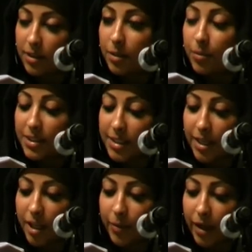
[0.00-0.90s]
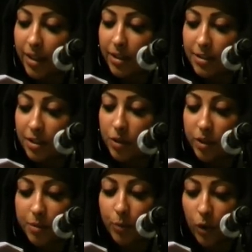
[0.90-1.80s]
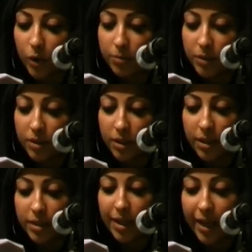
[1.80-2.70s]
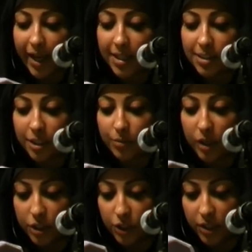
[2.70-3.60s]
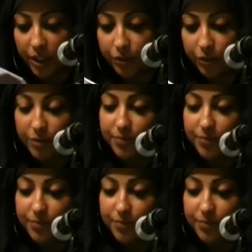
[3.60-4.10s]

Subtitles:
but Zainab, I listened to his poem, then I asked him not to leave.